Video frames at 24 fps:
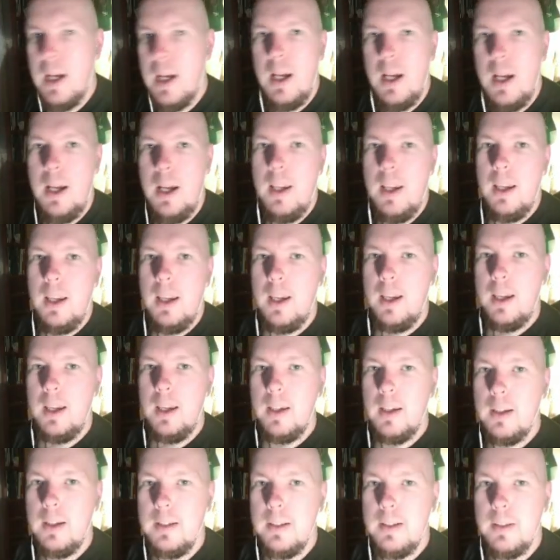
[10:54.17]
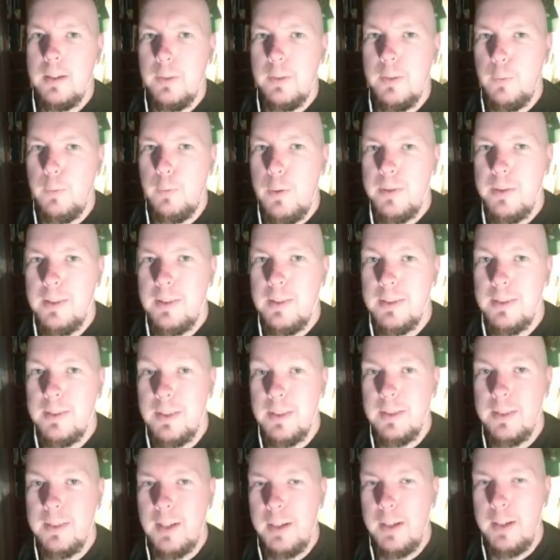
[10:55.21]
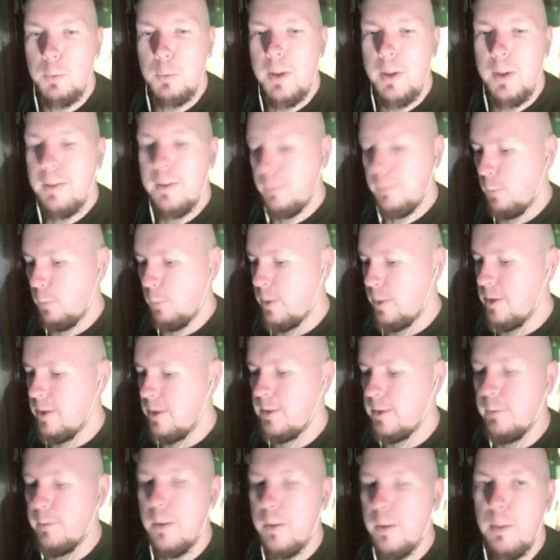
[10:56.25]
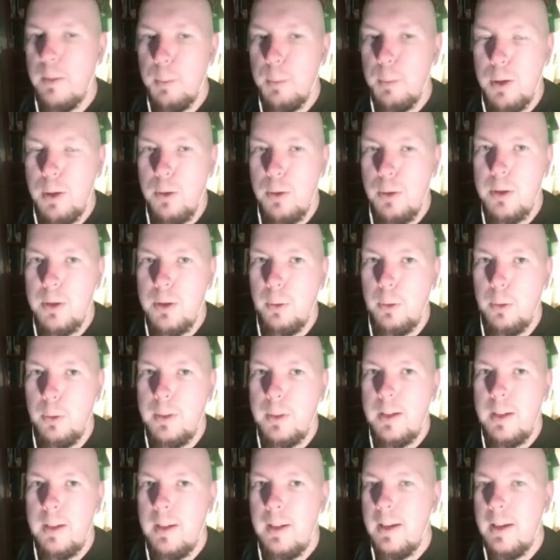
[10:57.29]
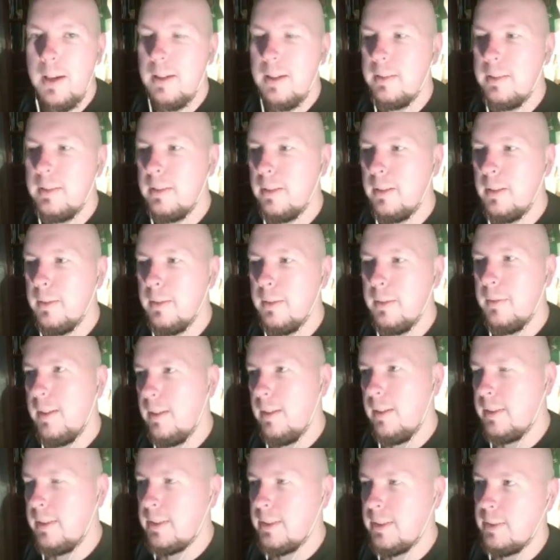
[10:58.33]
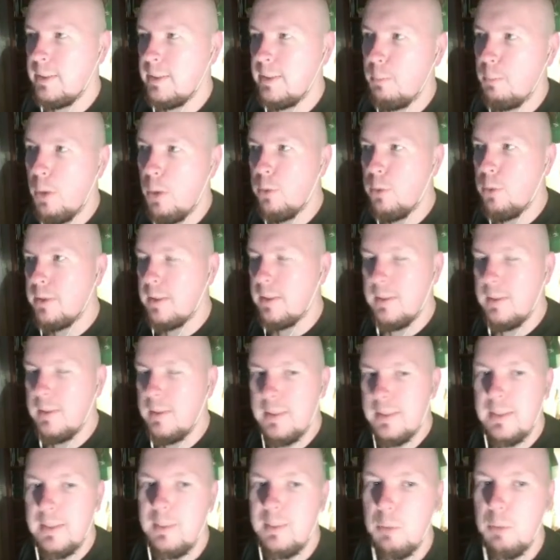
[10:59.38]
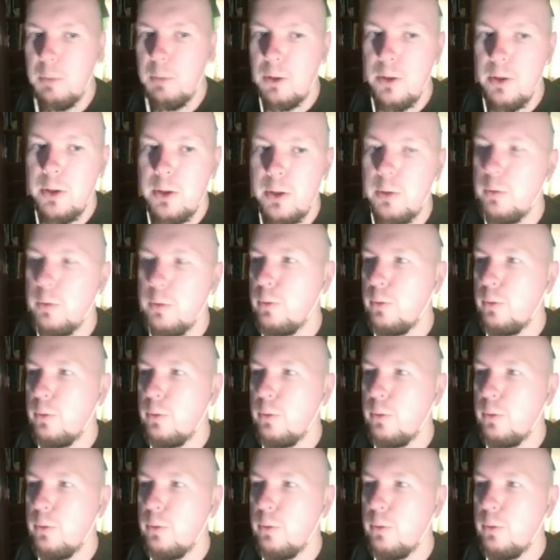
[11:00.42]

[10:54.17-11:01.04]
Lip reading: The first is the sine wave, which is a very pure tone, and it's the most similar to